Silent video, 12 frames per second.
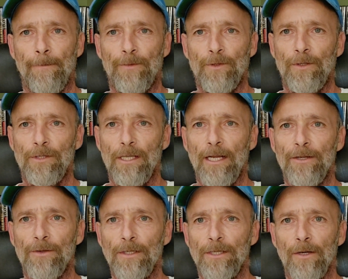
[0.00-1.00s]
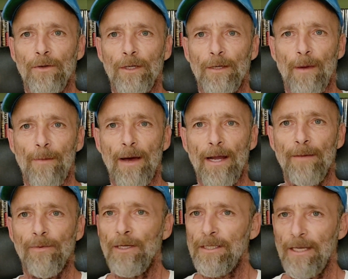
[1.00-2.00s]
So there's a lot of drugs that are going into my body,
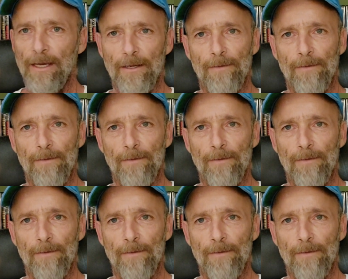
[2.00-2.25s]
plus that